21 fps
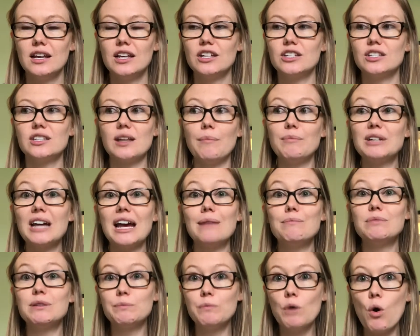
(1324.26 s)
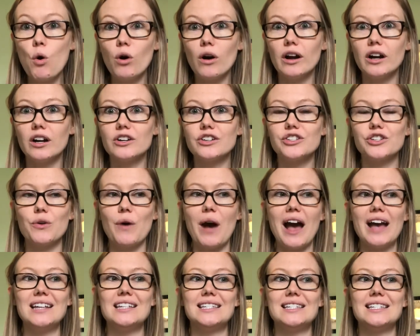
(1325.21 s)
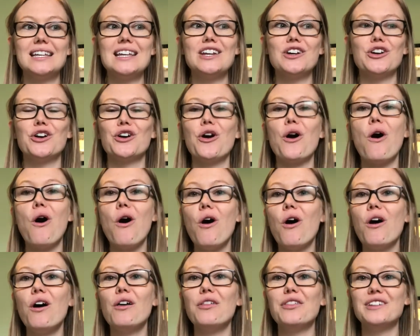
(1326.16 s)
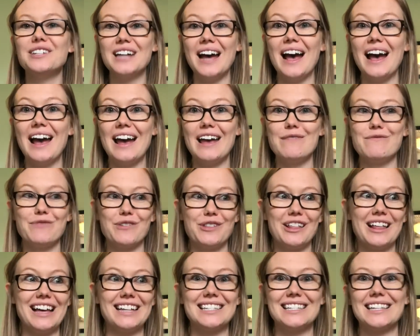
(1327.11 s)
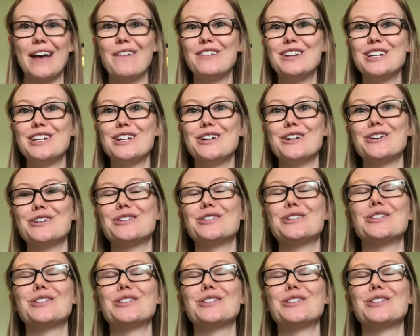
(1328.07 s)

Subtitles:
sometimes more. So I see her all the time for the last 7 years.